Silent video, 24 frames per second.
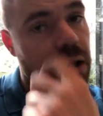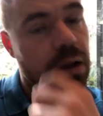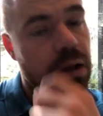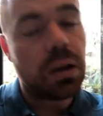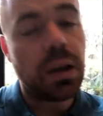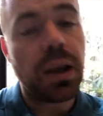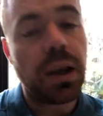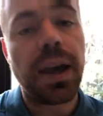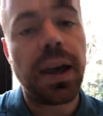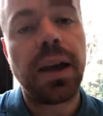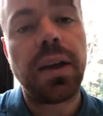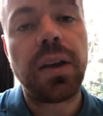
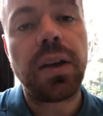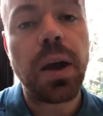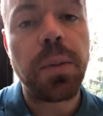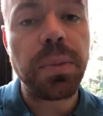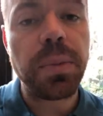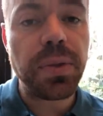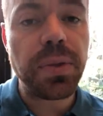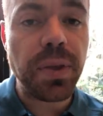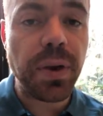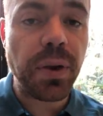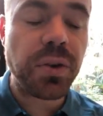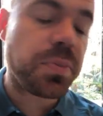Yeah, I mean,
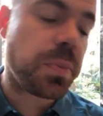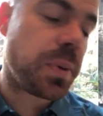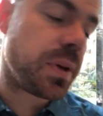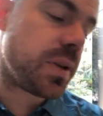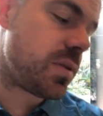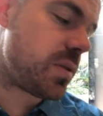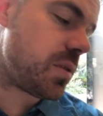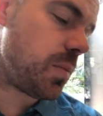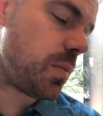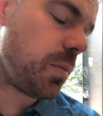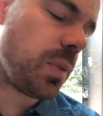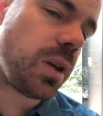there's been
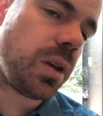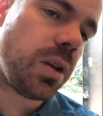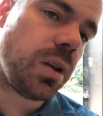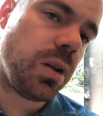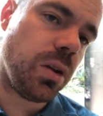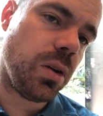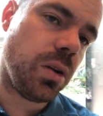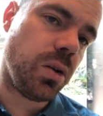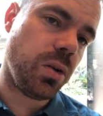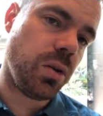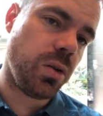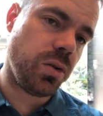some
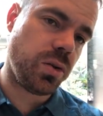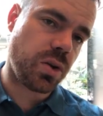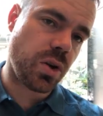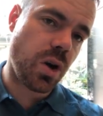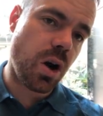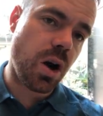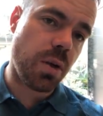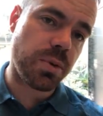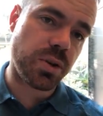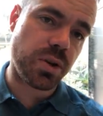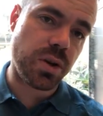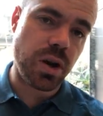huge
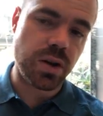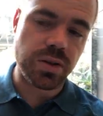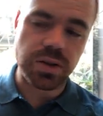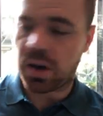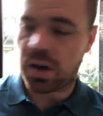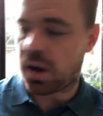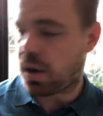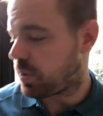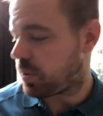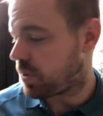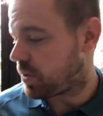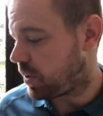arbitraging
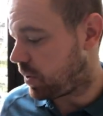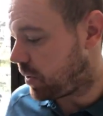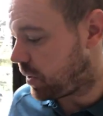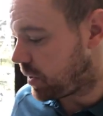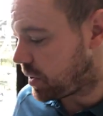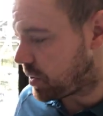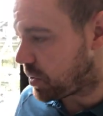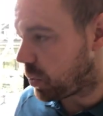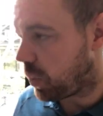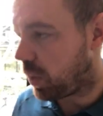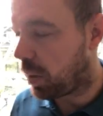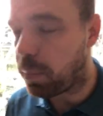opportunities
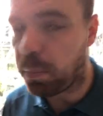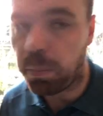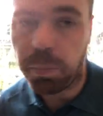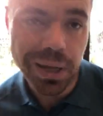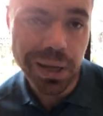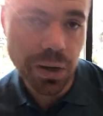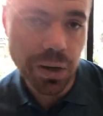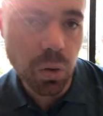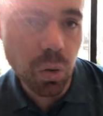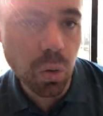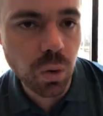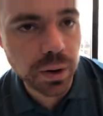with
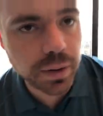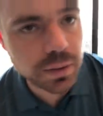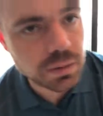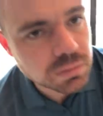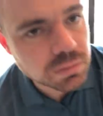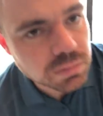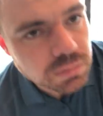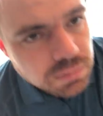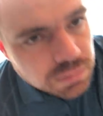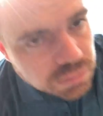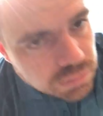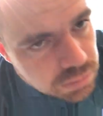Bitcoin.
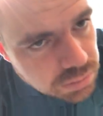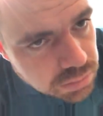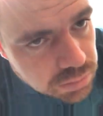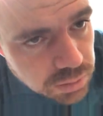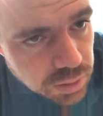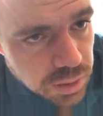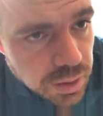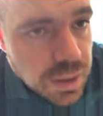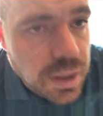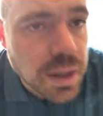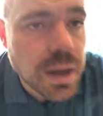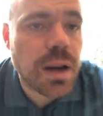
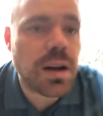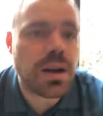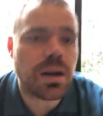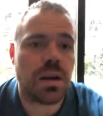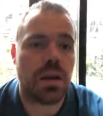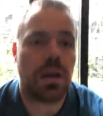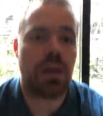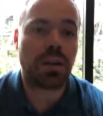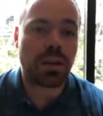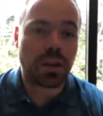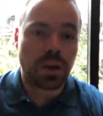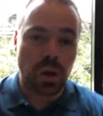
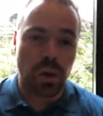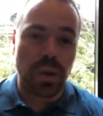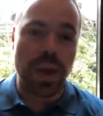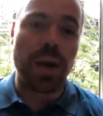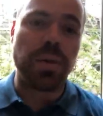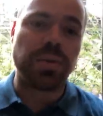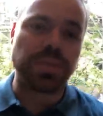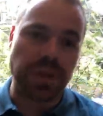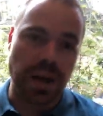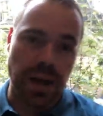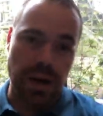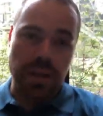You know, that
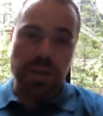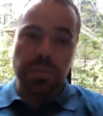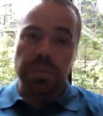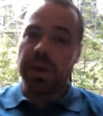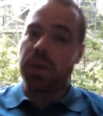was kind of the big